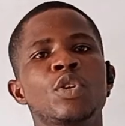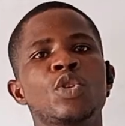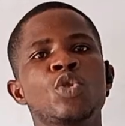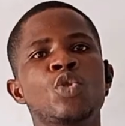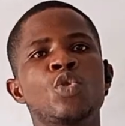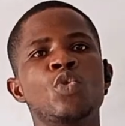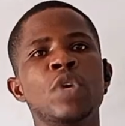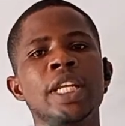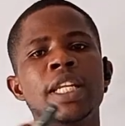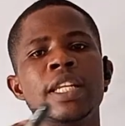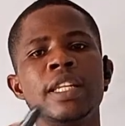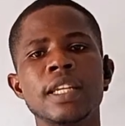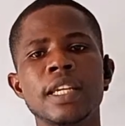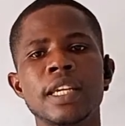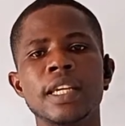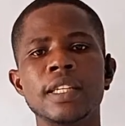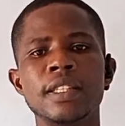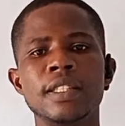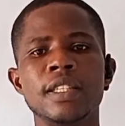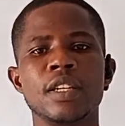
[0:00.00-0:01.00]
you will
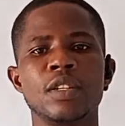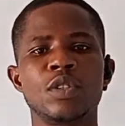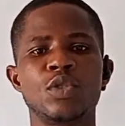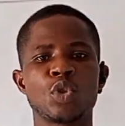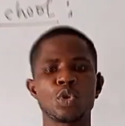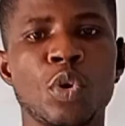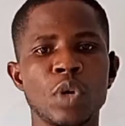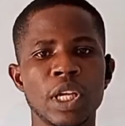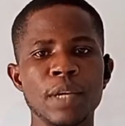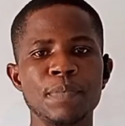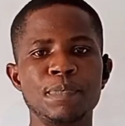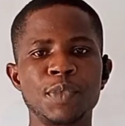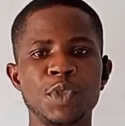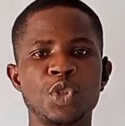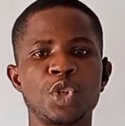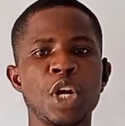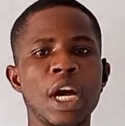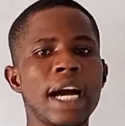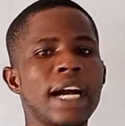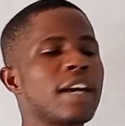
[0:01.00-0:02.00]
need to keep
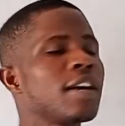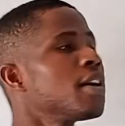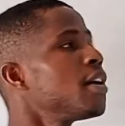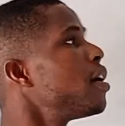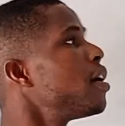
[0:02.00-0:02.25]
track